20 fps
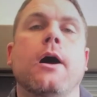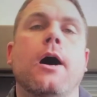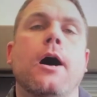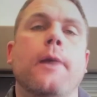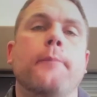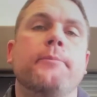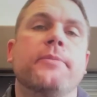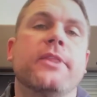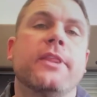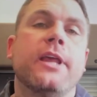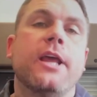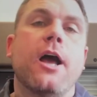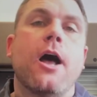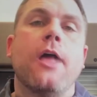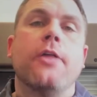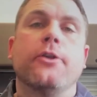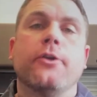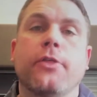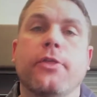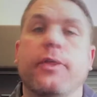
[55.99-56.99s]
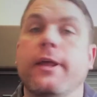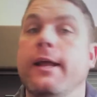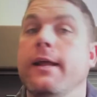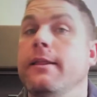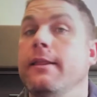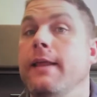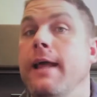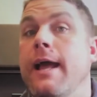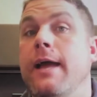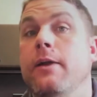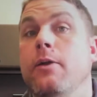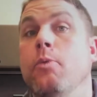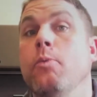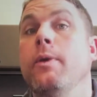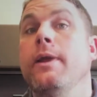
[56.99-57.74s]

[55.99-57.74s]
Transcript: The other thing that